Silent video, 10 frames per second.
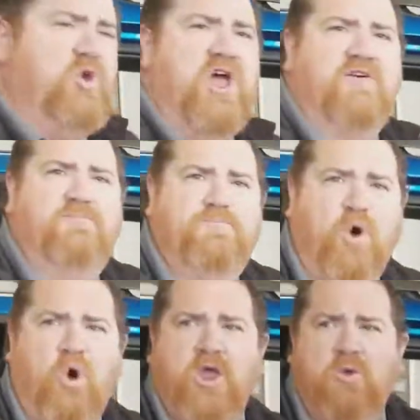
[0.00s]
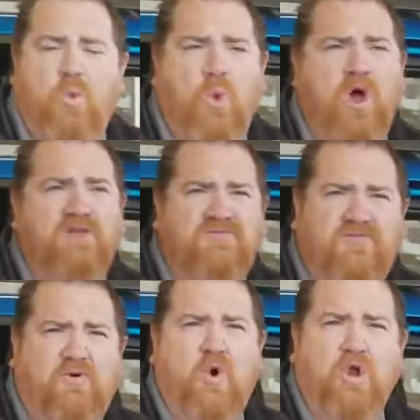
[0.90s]
have
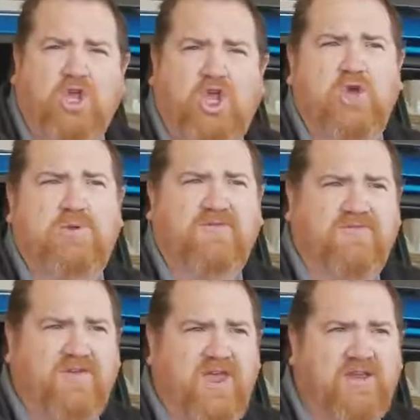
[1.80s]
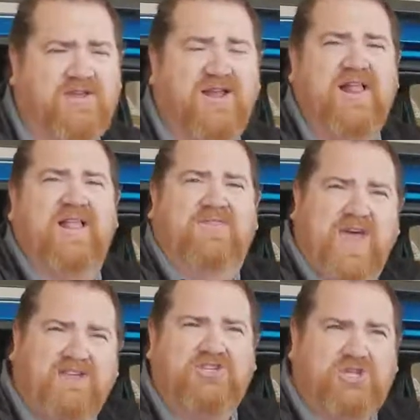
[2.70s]
0.14 cubic feet.
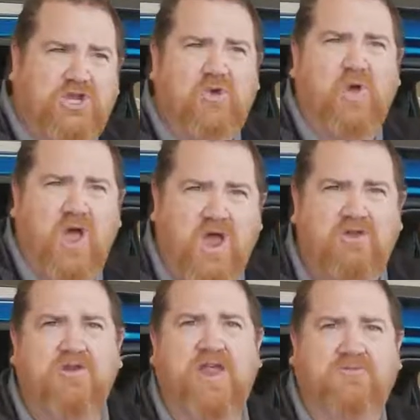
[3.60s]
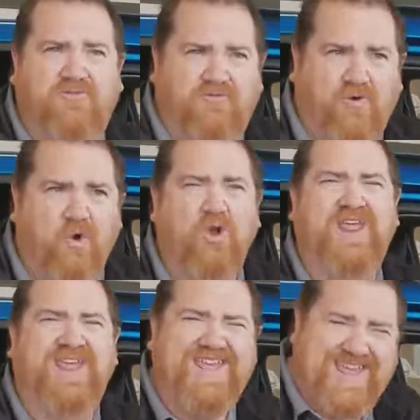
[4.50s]
That's
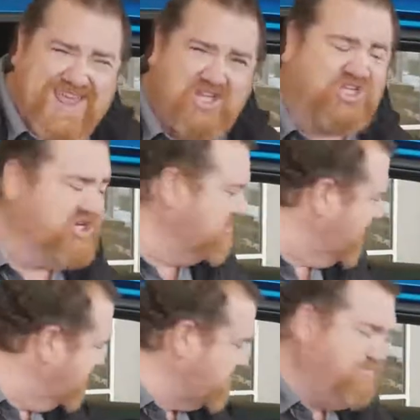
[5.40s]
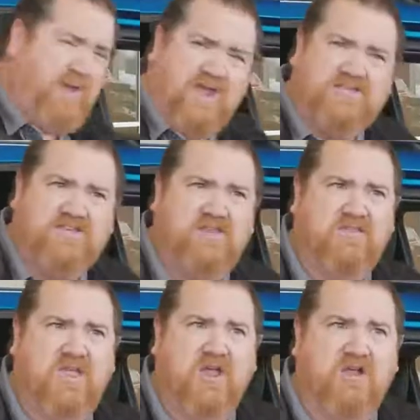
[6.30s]
240 inches of space in
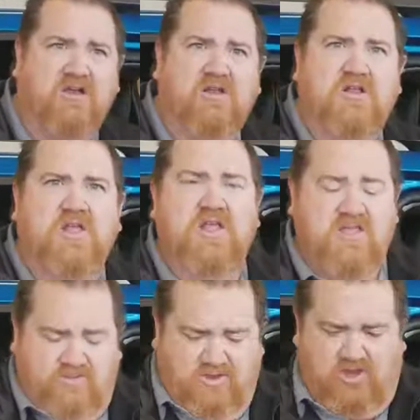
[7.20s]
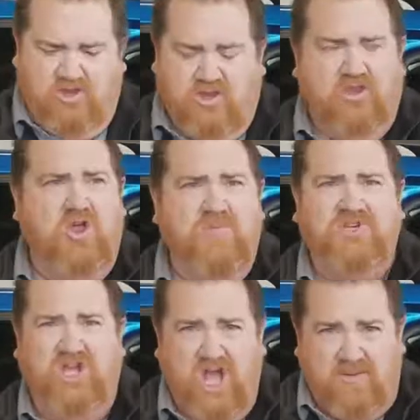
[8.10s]
there. You know how
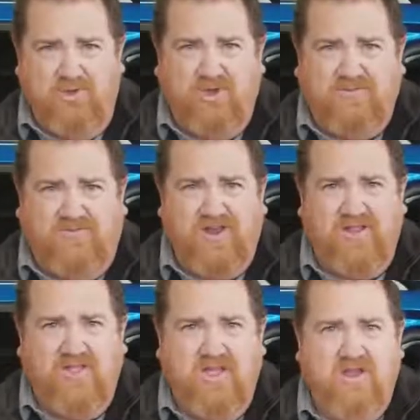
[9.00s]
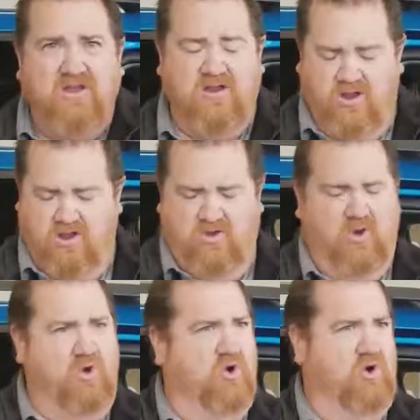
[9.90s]
much gum you can fit in there?
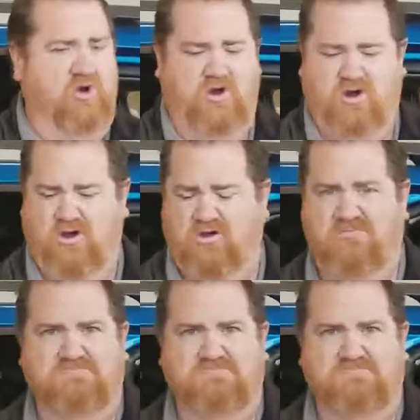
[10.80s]
Or